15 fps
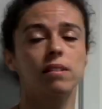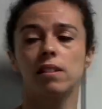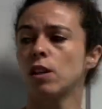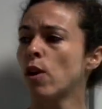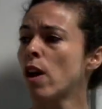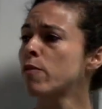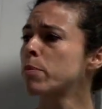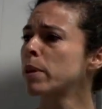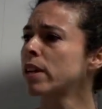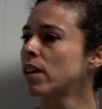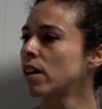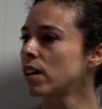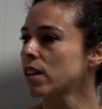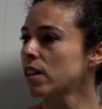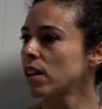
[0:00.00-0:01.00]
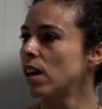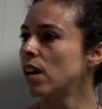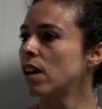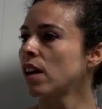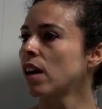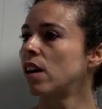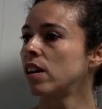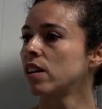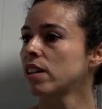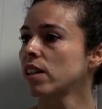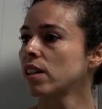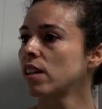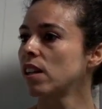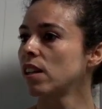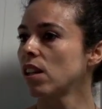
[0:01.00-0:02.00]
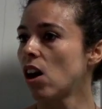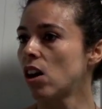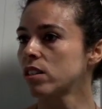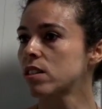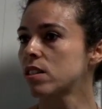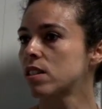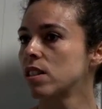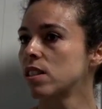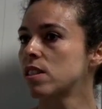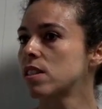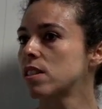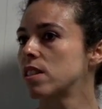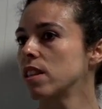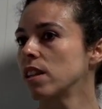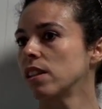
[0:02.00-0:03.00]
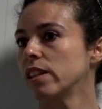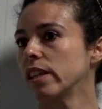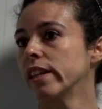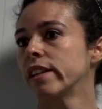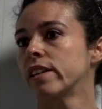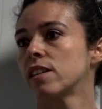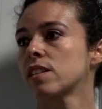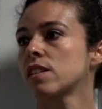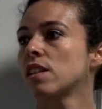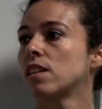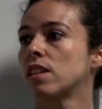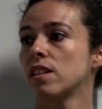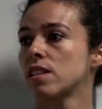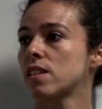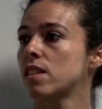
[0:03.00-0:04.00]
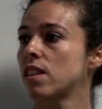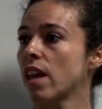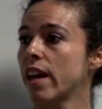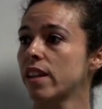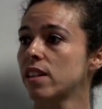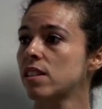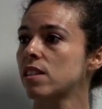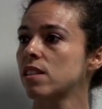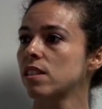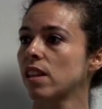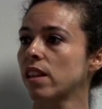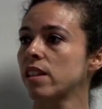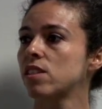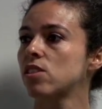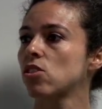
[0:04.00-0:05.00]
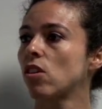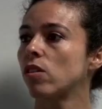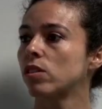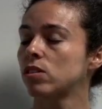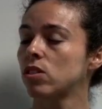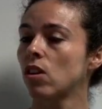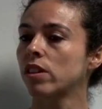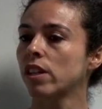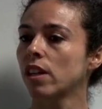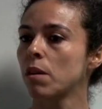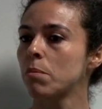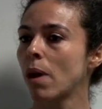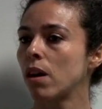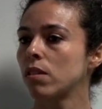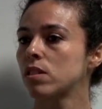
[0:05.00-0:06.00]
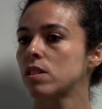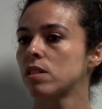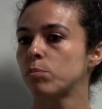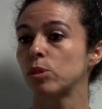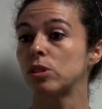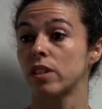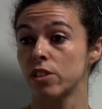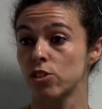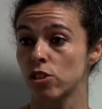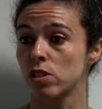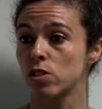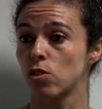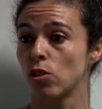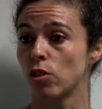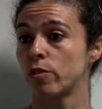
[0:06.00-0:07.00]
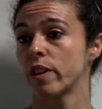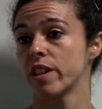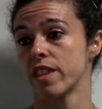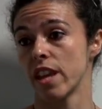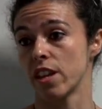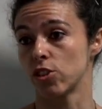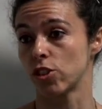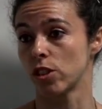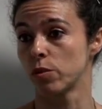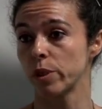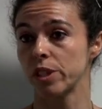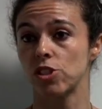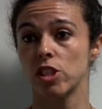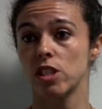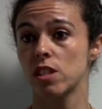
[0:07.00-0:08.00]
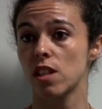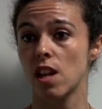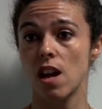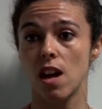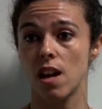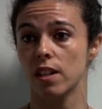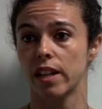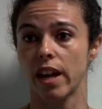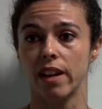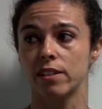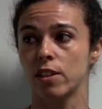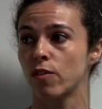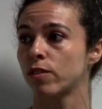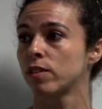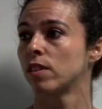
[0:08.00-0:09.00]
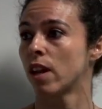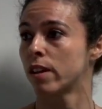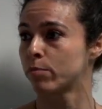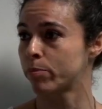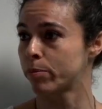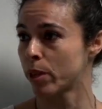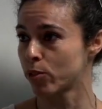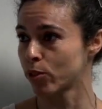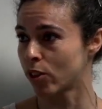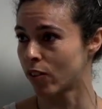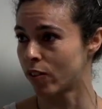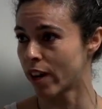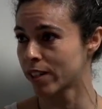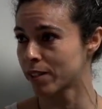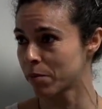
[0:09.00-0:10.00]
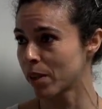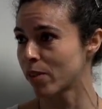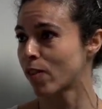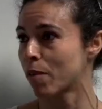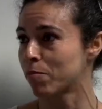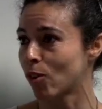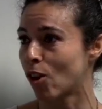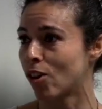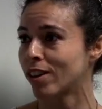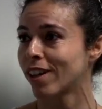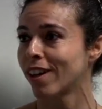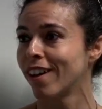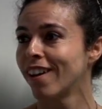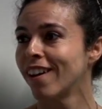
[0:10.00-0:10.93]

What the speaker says: you have been hearing a lot these days. He's talking about potential solar radiation, which is a kind of, and Pedro, correct me if I'm wrong,